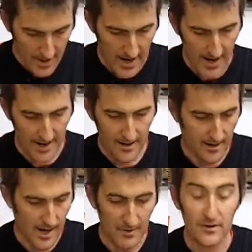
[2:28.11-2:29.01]
Uh,
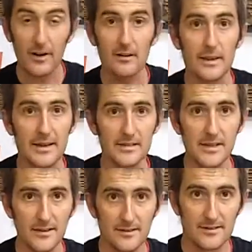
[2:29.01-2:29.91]
I'm a little
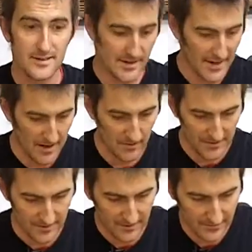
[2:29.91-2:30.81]
lazy because I got
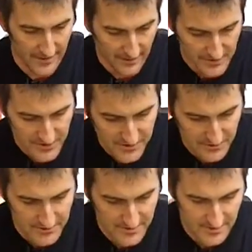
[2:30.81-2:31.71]
rid of the lid. I'll just
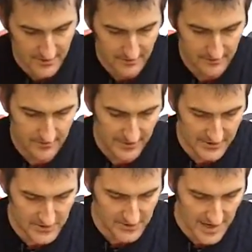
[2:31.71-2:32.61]
use the
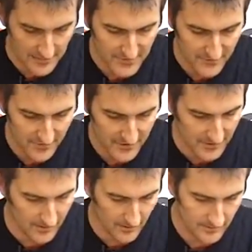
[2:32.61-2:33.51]
lid straps that are
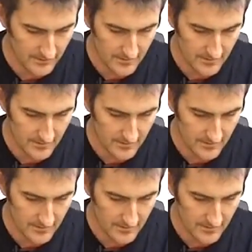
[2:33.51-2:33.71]
here.